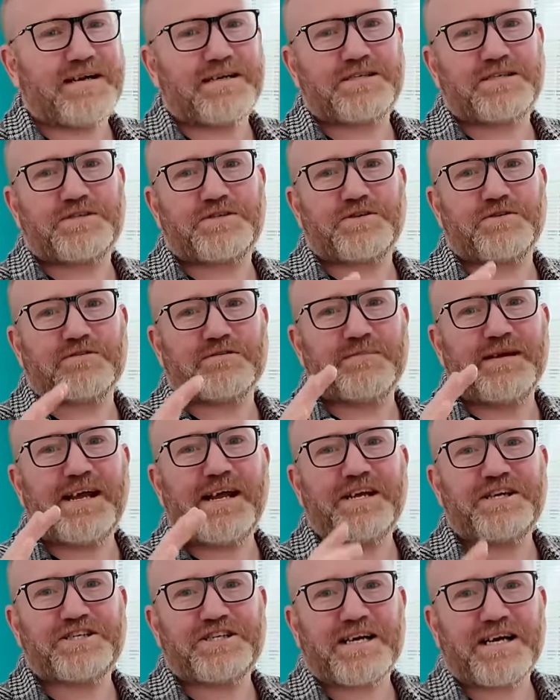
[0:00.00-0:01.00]
had Storm
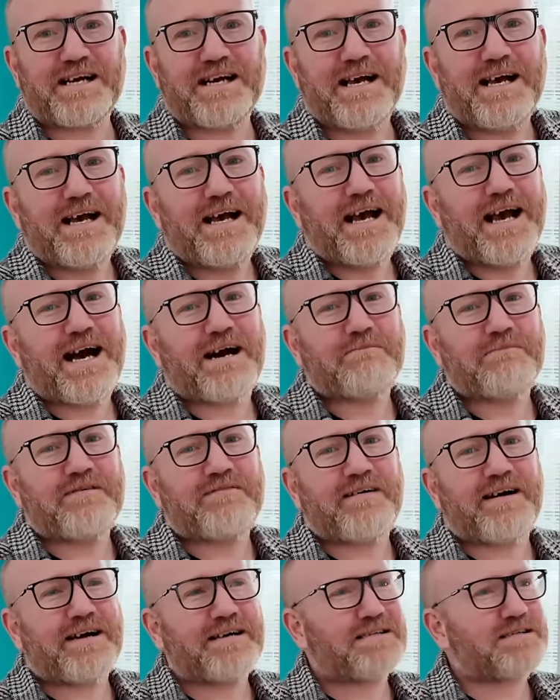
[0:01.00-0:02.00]
Isha and
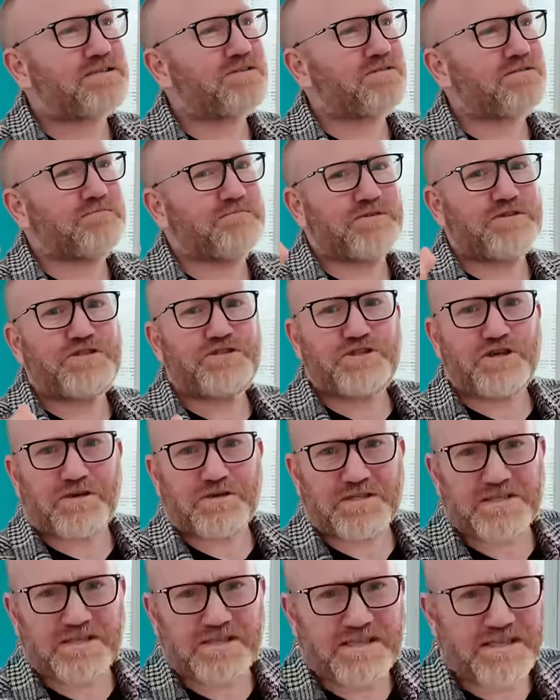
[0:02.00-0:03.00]
we've had Storm
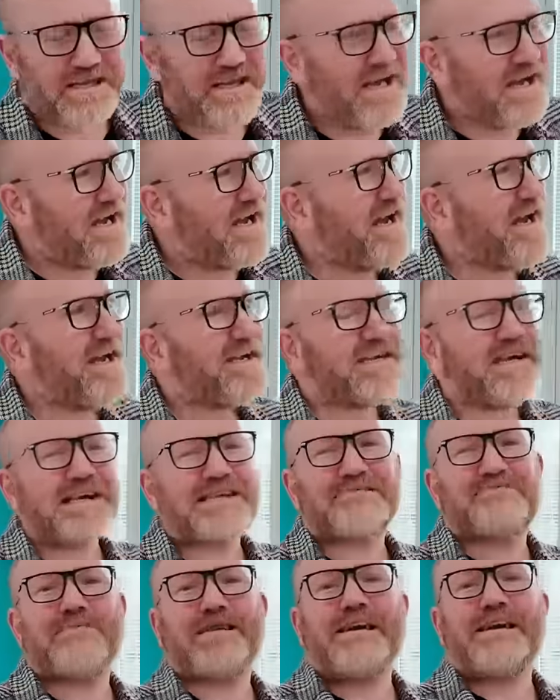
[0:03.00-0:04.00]
Jocelyn. It
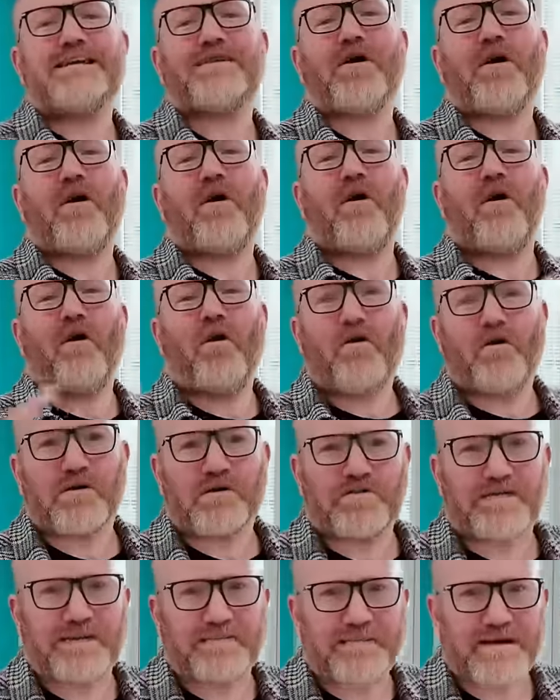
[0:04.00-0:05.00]
has been all
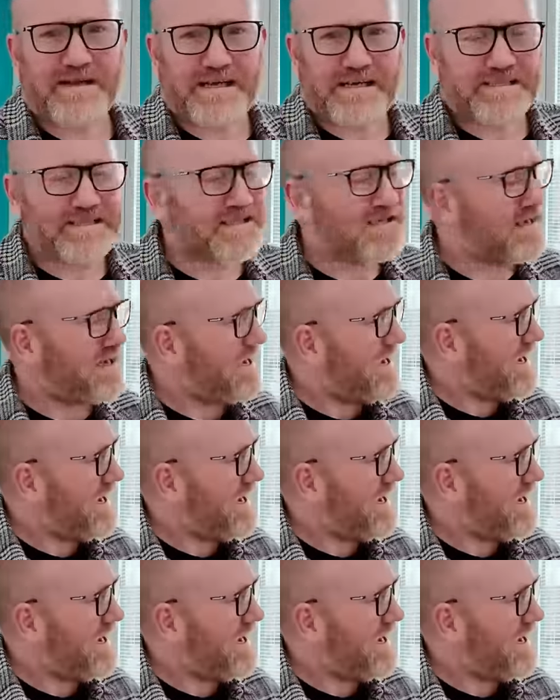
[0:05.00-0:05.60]
over the place.